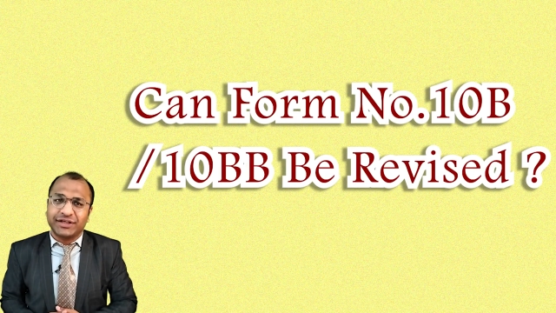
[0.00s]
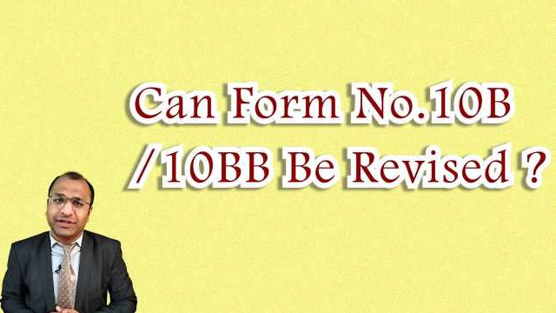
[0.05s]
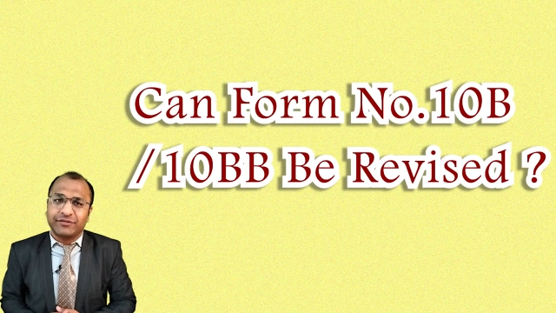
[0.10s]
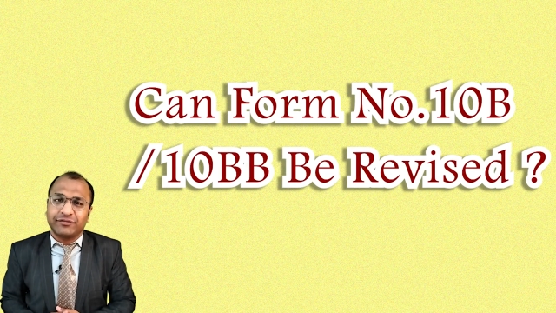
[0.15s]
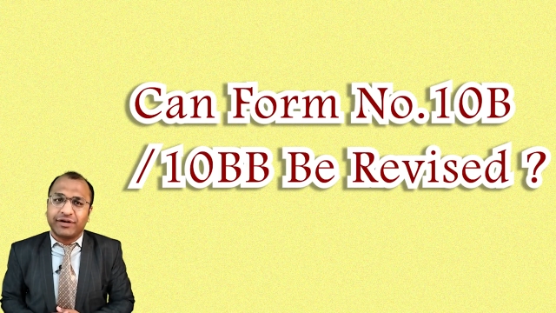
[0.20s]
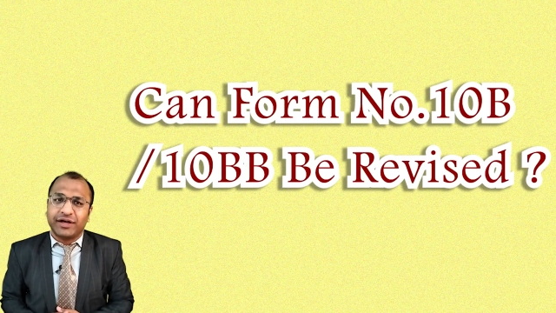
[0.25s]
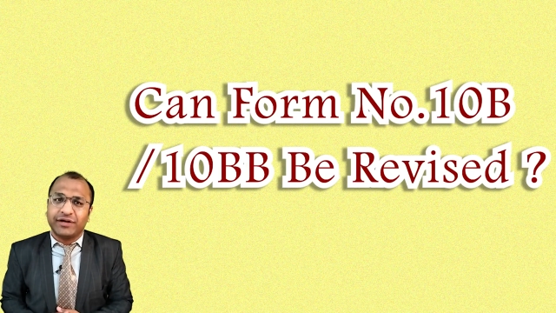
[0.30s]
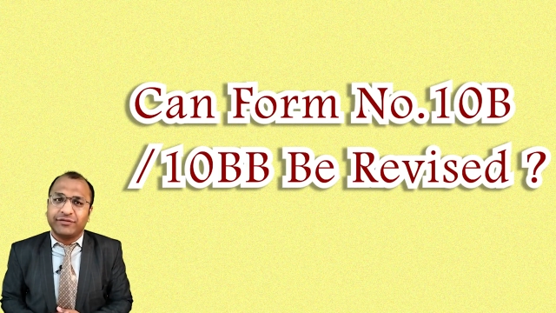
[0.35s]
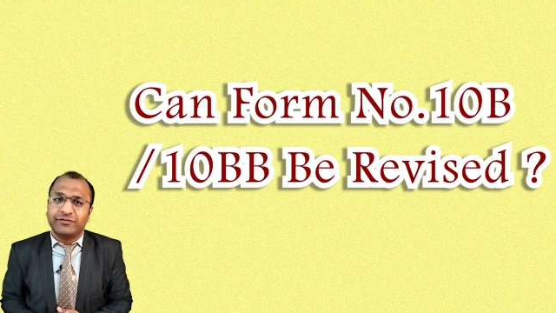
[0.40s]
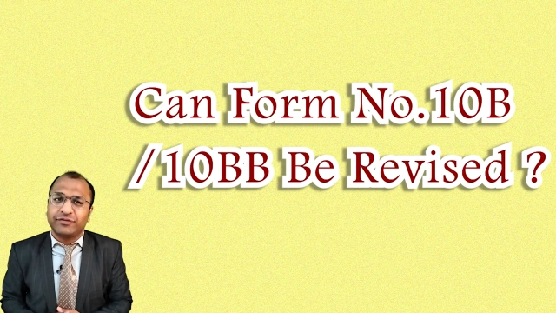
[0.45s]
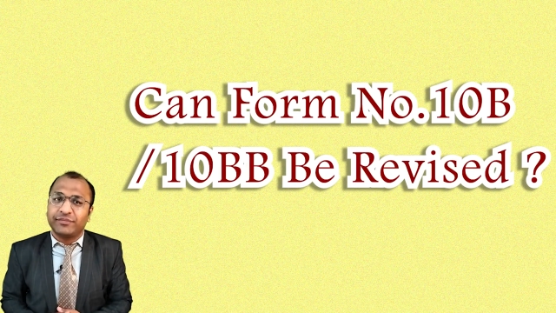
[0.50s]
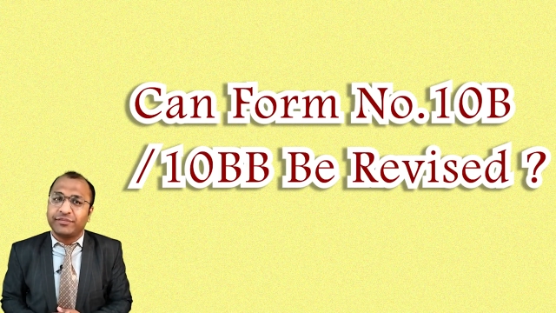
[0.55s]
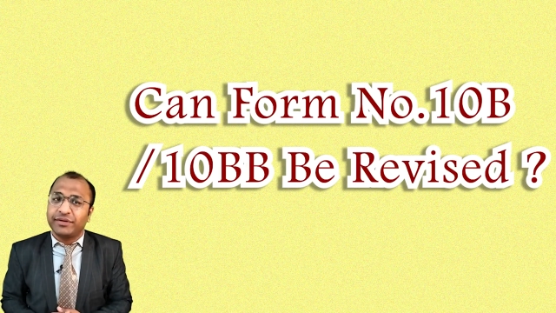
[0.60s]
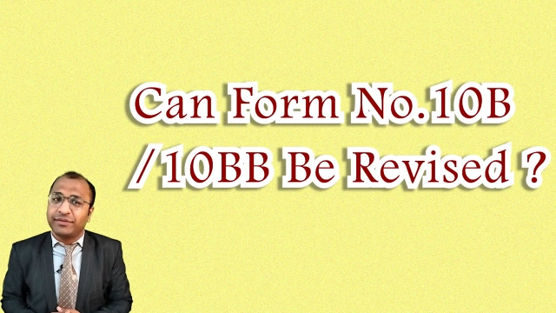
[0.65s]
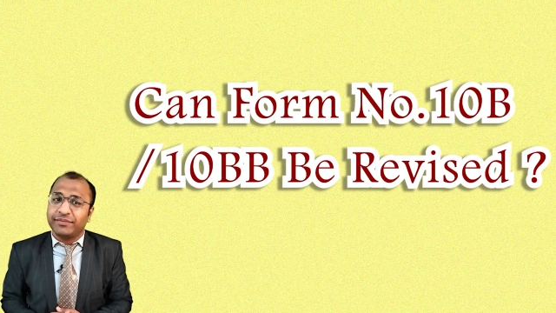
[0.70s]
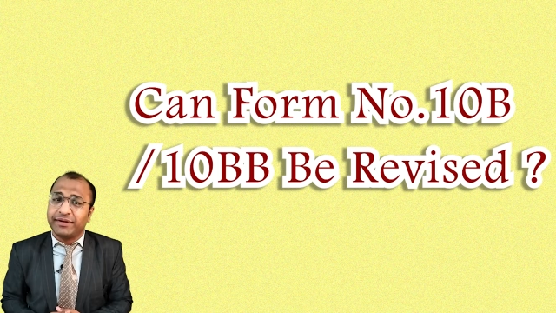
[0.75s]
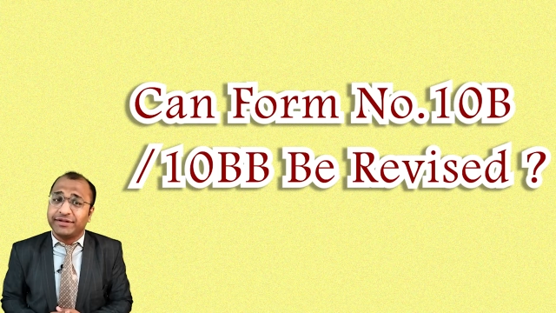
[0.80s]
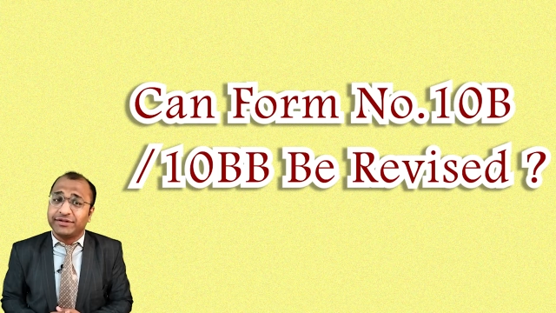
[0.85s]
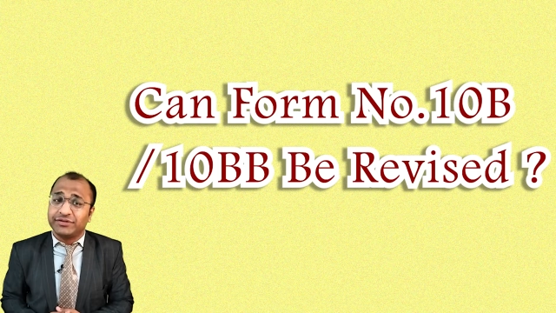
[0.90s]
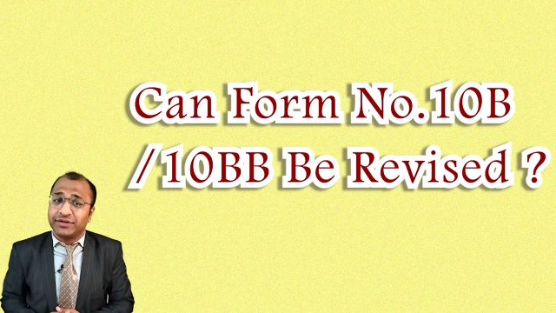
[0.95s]
Agarwal from
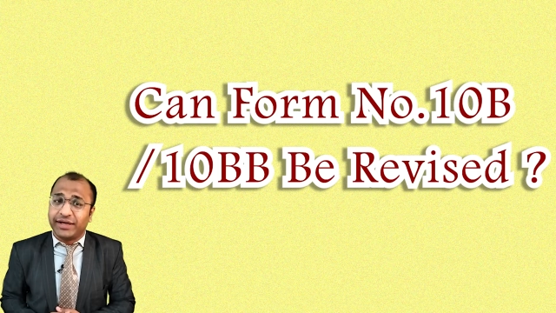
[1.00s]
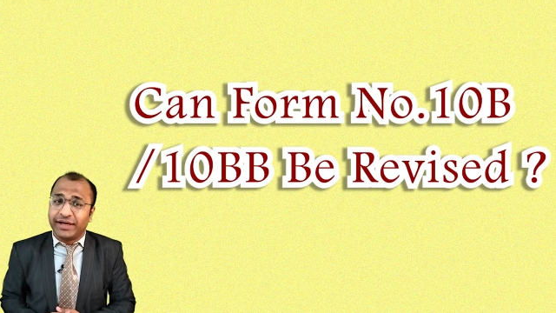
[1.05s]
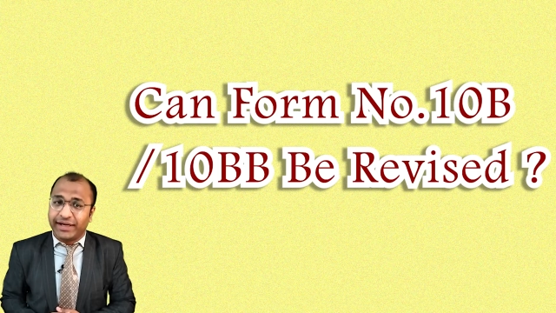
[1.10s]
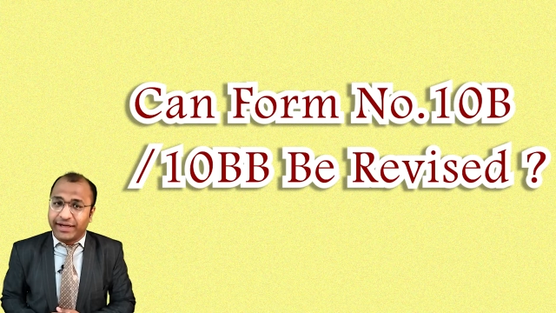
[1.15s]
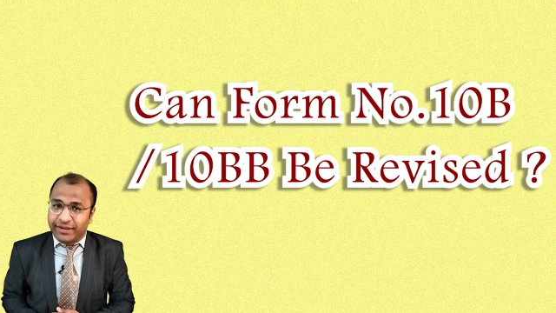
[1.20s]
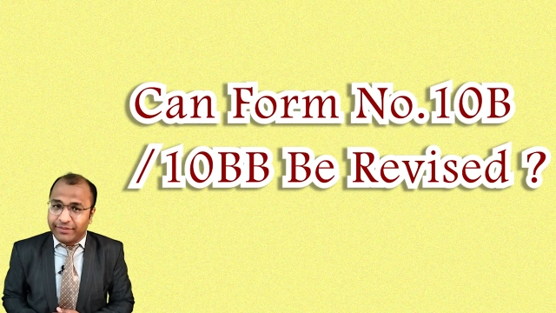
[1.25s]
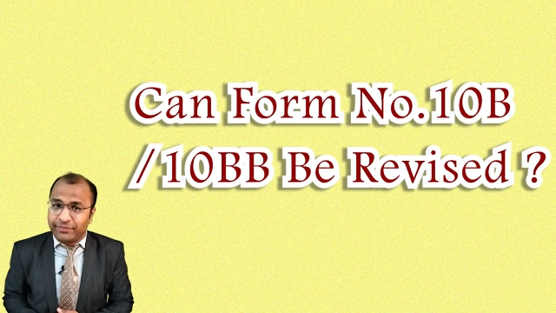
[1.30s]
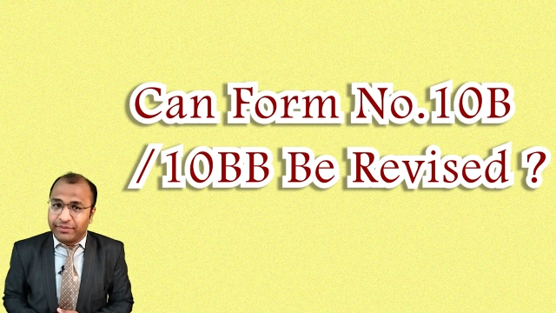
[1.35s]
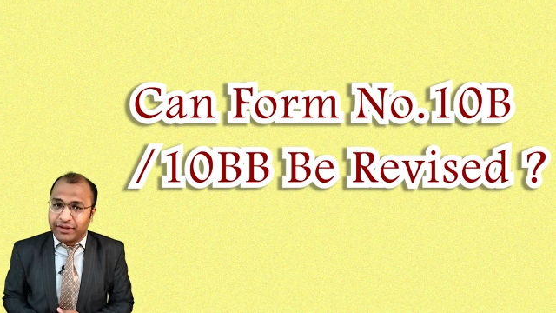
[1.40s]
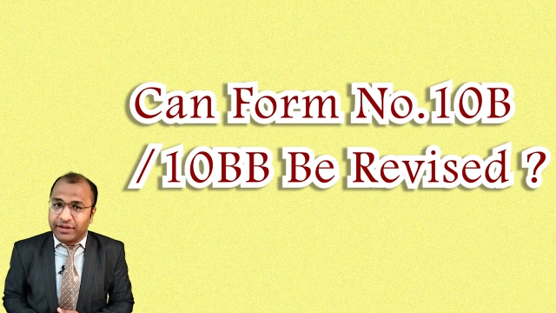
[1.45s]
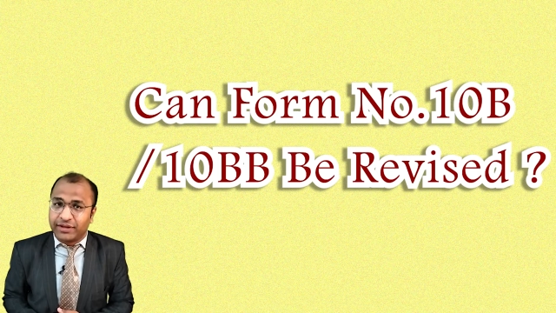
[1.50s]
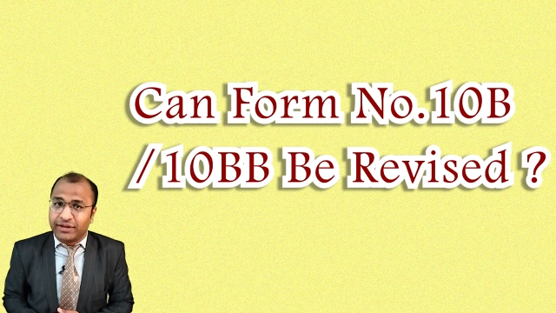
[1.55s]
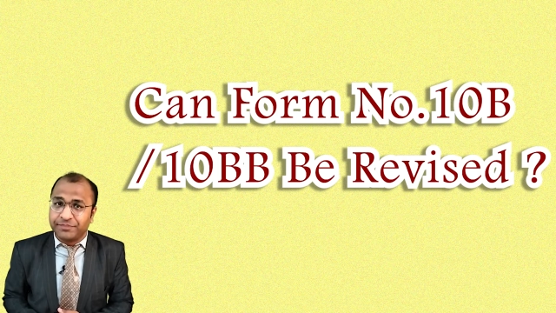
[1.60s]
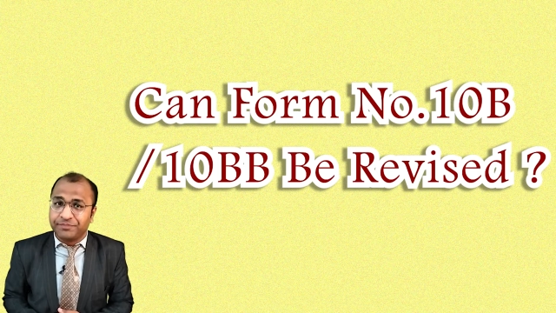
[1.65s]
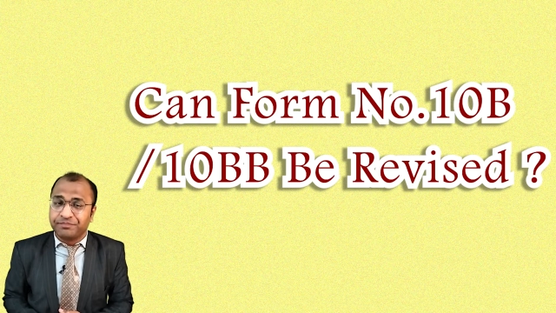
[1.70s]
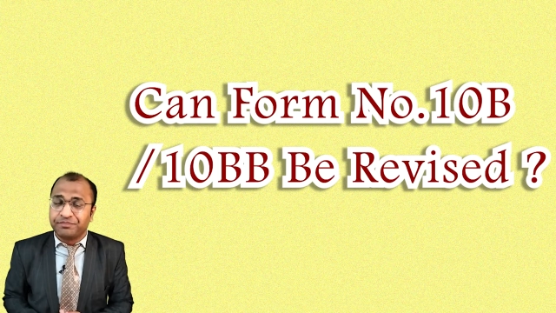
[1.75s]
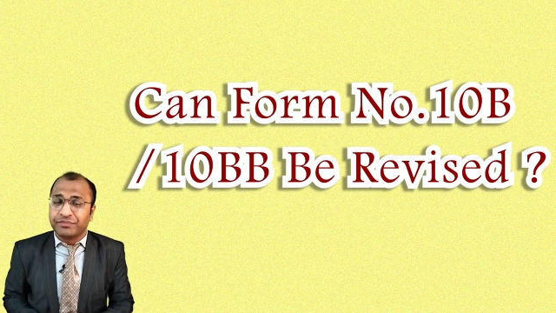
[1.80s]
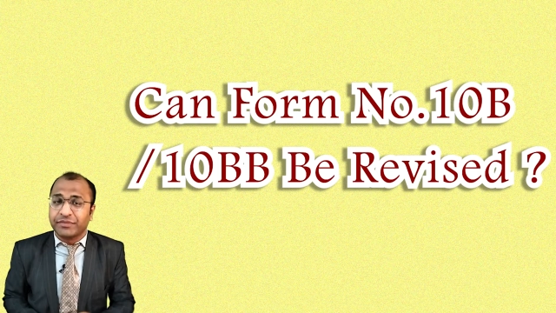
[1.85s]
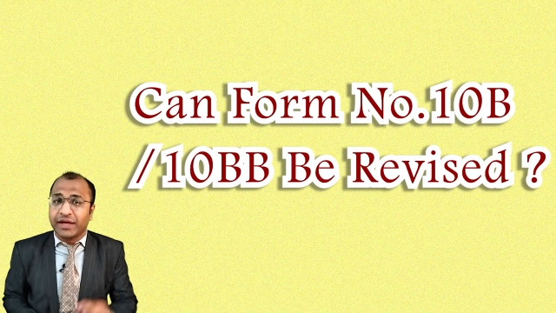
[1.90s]
team NGOenabler,